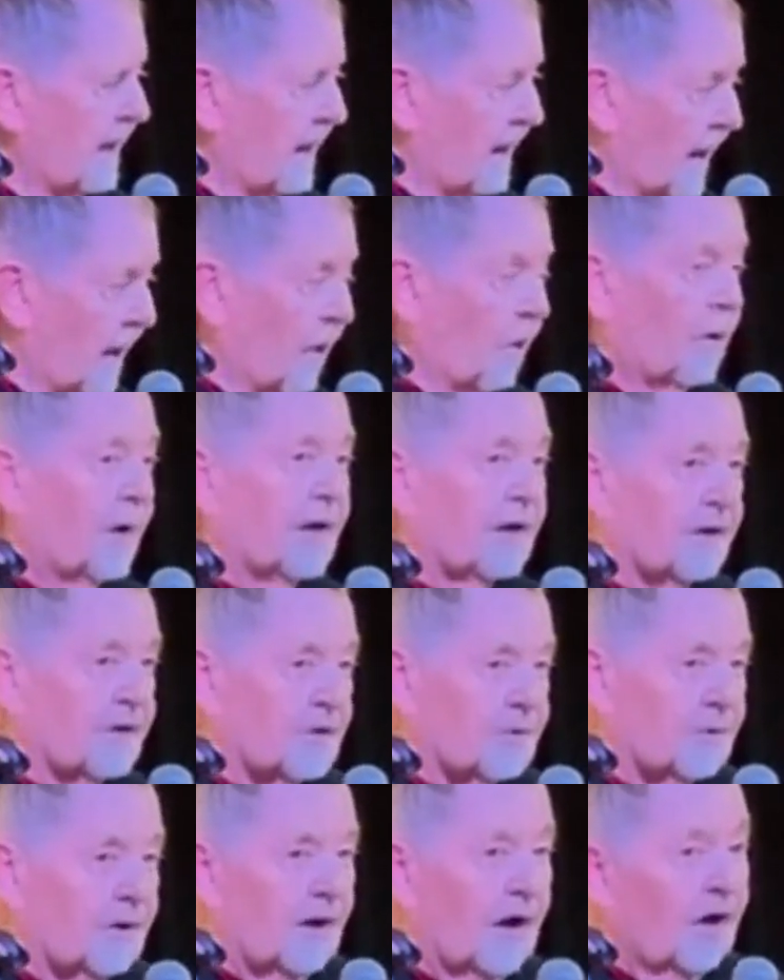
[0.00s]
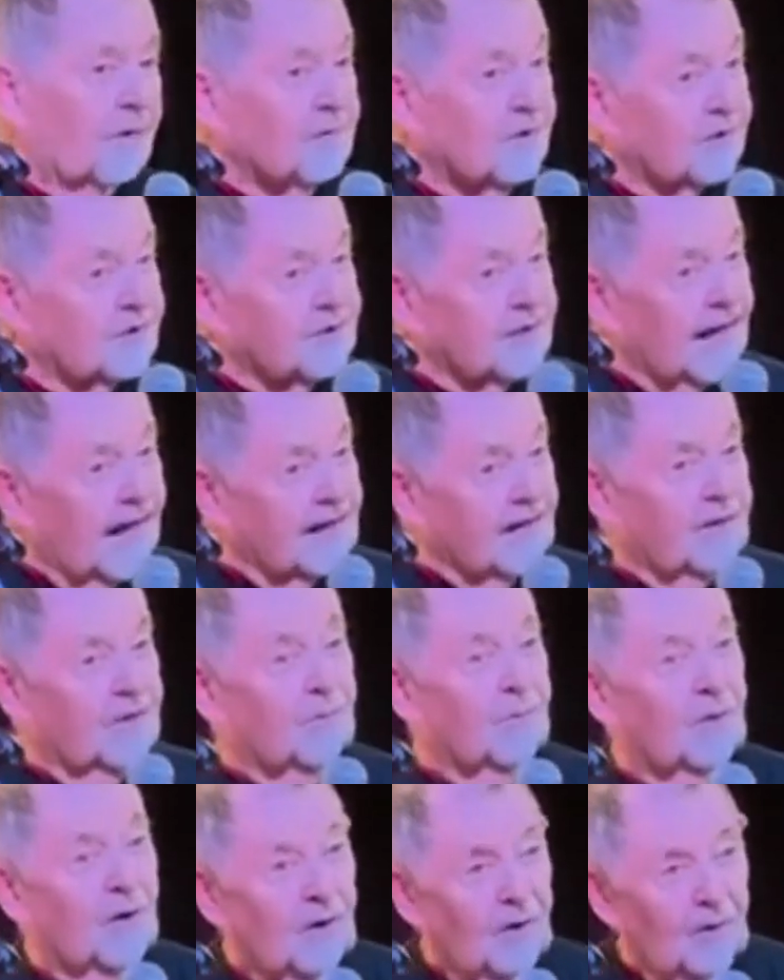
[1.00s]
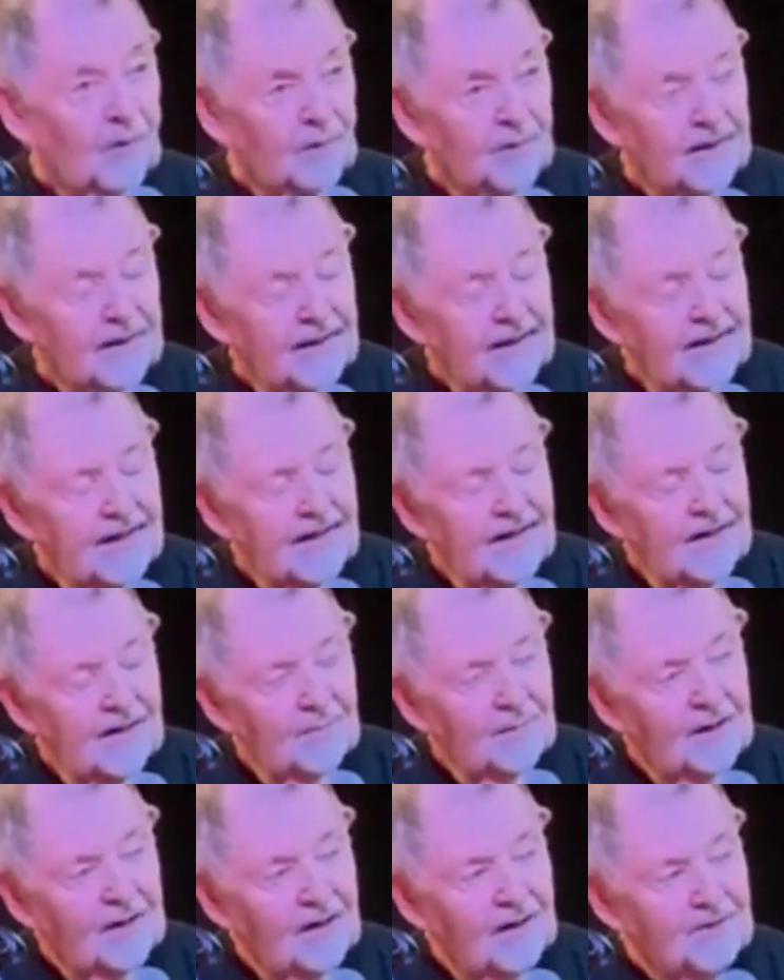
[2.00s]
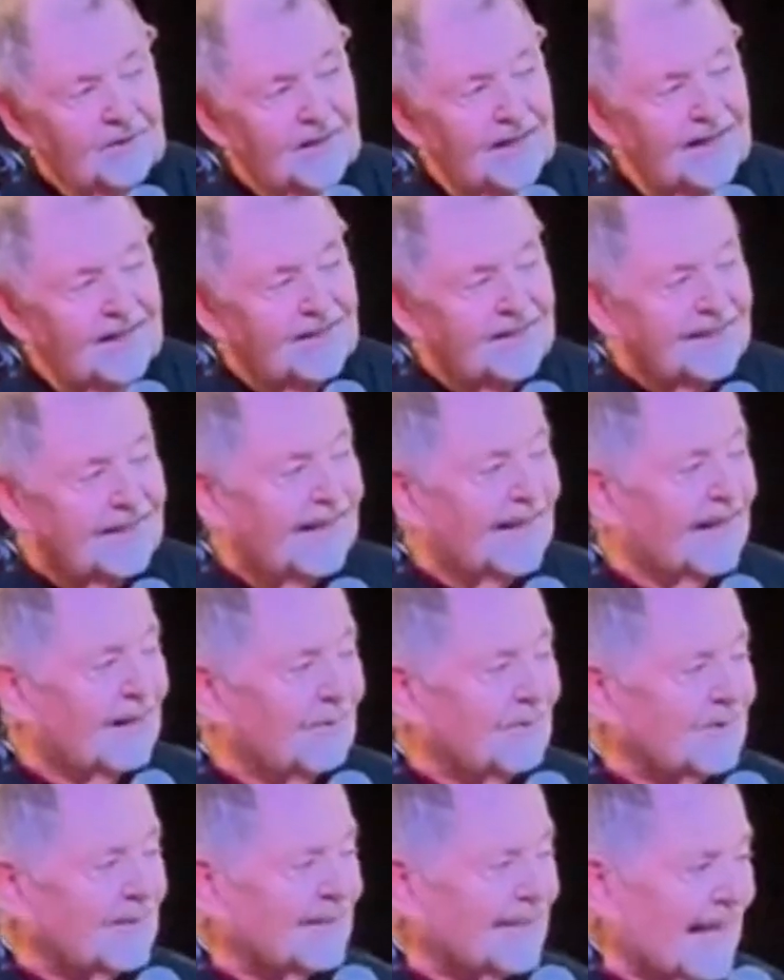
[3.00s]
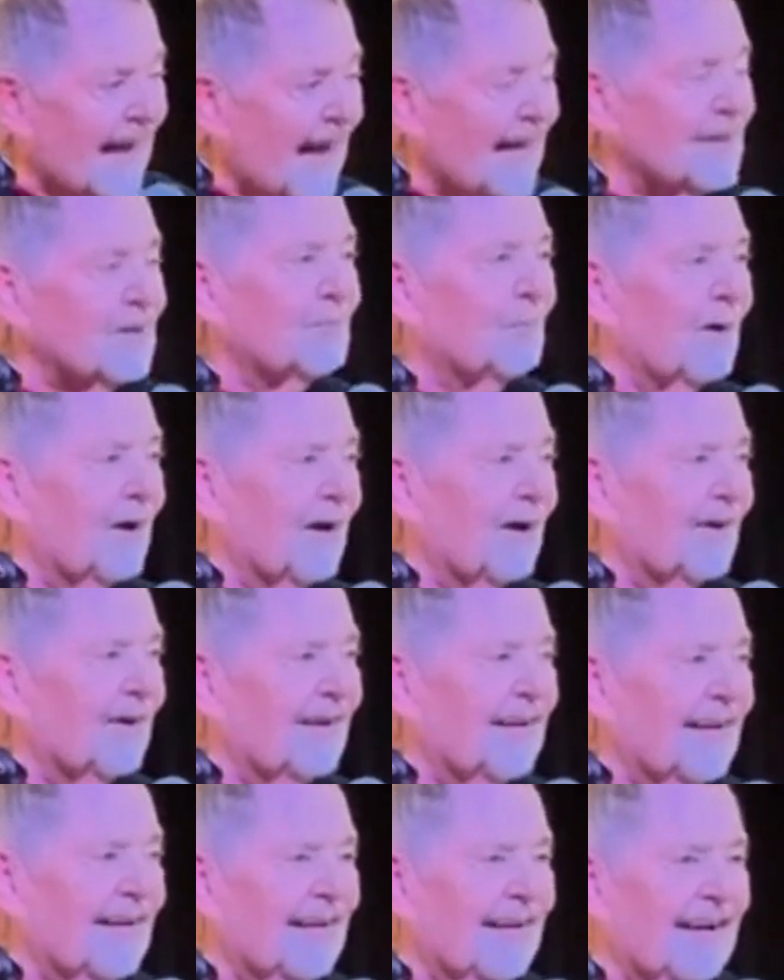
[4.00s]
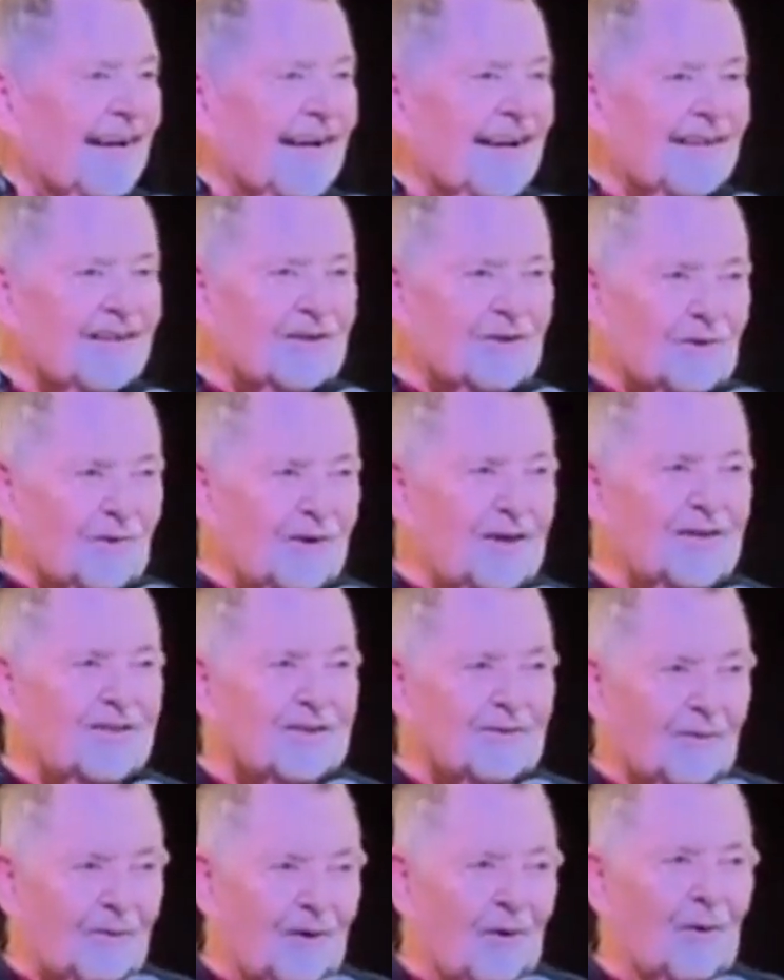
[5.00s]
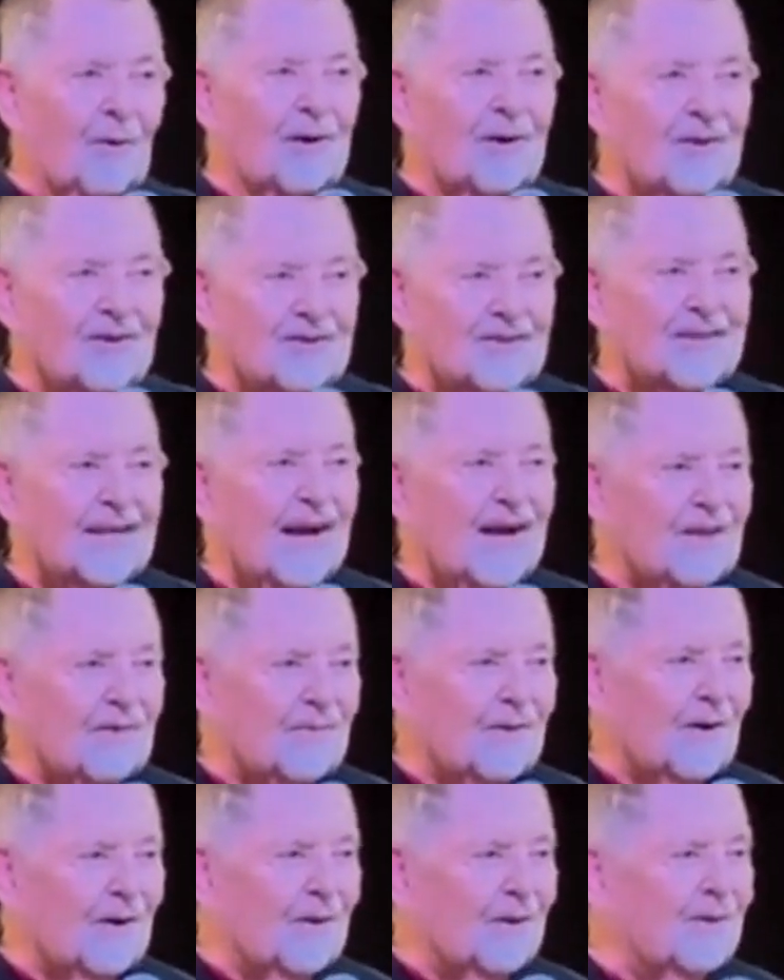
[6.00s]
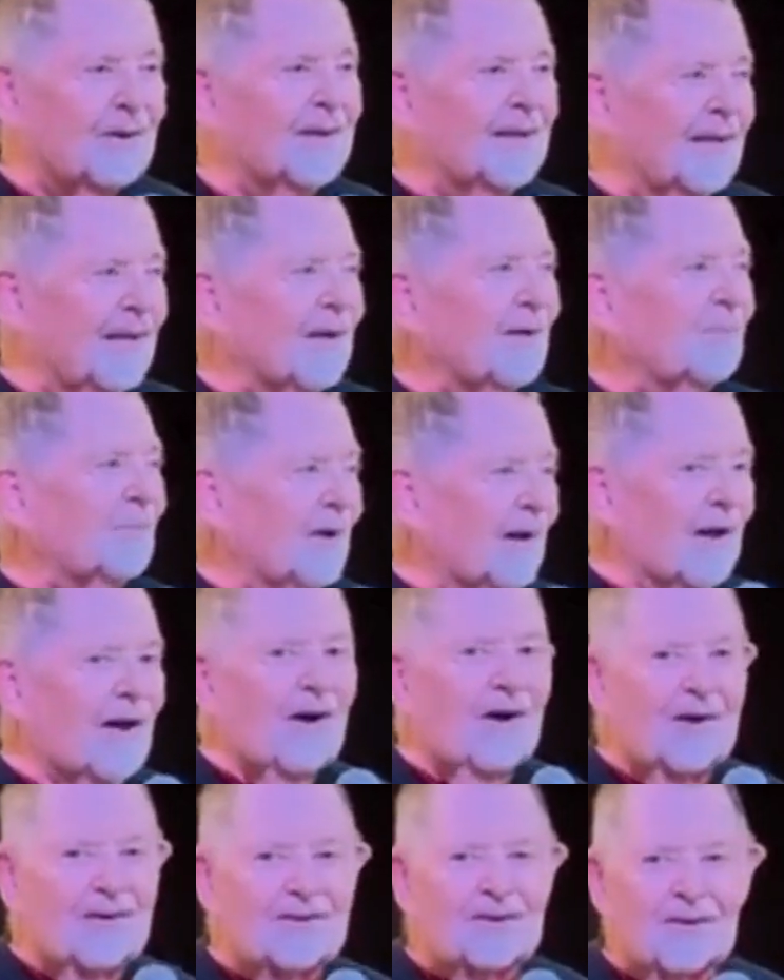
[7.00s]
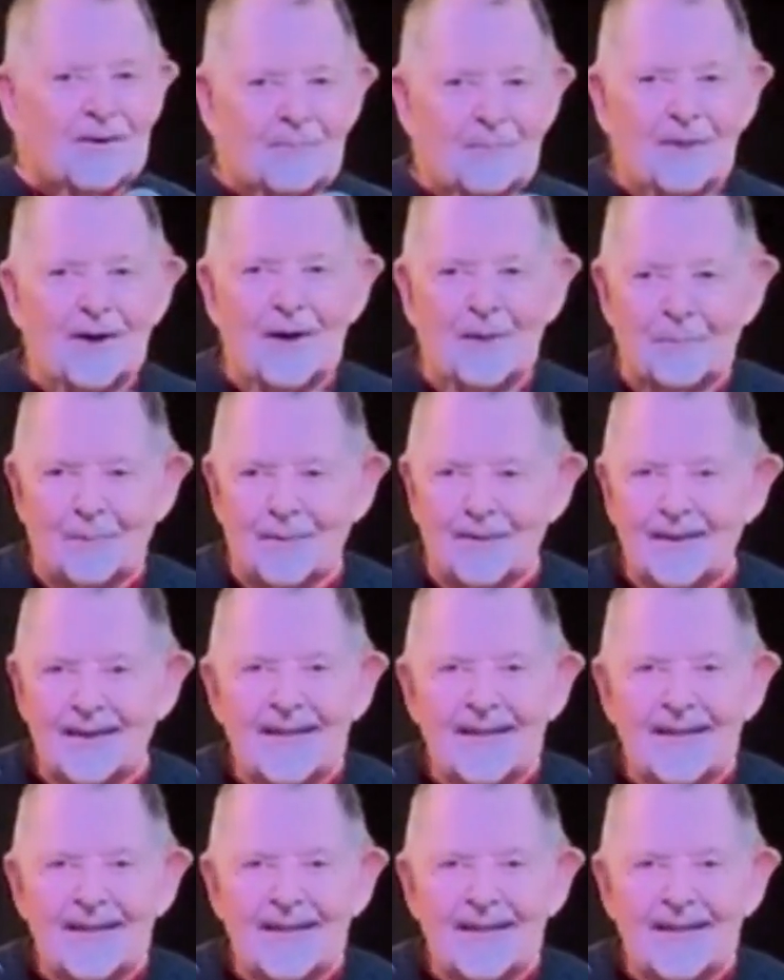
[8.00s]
go get a tree off the side of the road because he said he was a taxpayer and the trees that were growing on the side of the road belonged to the people.